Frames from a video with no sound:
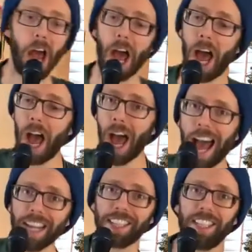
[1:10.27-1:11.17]

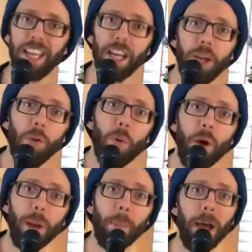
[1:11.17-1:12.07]
I said, what
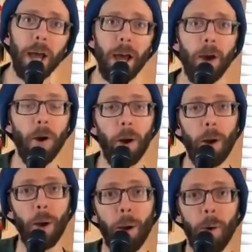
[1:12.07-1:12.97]
about
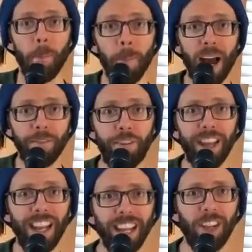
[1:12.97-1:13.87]
my
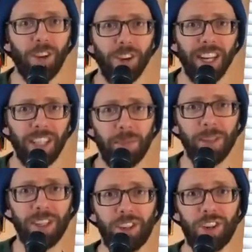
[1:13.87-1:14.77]
fake
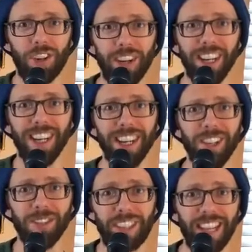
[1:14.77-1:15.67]
Christmas tree?
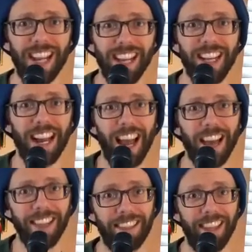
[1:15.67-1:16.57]
You said,
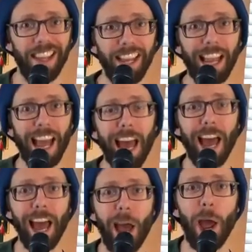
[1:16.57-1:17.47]
I think
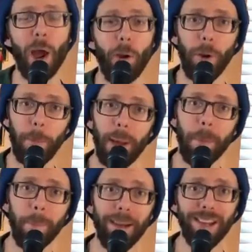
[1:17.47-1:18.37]
I
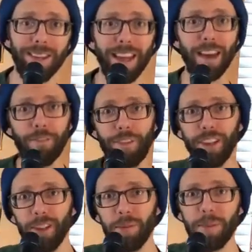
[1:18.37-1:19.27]
remember that
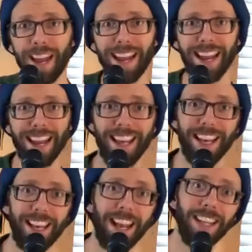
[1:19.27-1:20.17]
film,
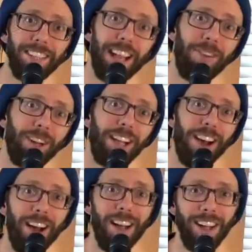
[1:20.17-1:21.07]
and as I
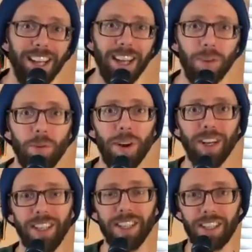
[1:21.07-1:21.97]
recall, it
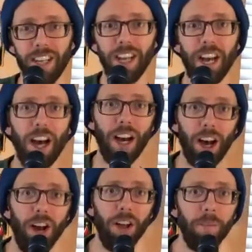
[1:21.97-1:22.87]
was a
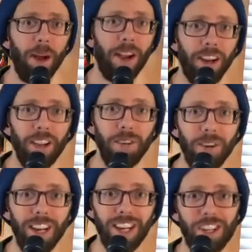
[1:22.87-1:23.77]
Hallmark
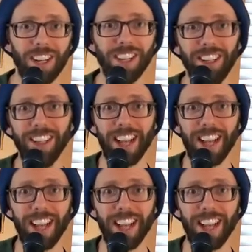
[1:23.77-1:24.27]
original.